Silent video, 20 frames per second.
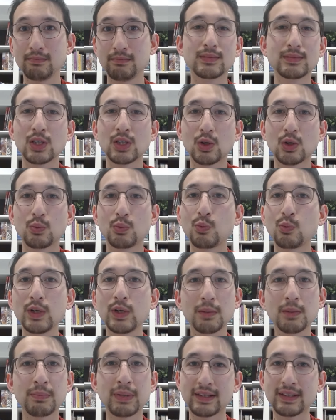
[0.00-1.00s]
so we
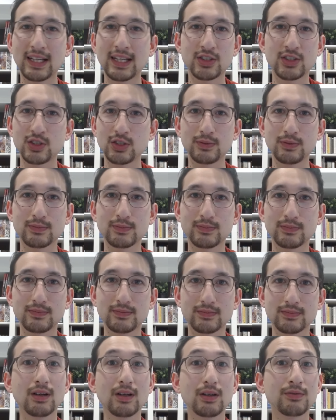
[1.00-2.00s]
could pick that too.
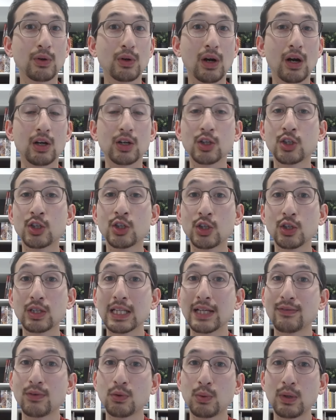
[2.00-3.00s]
For our good
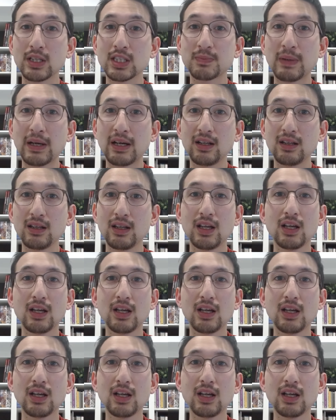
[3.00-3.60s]
level 1 spell,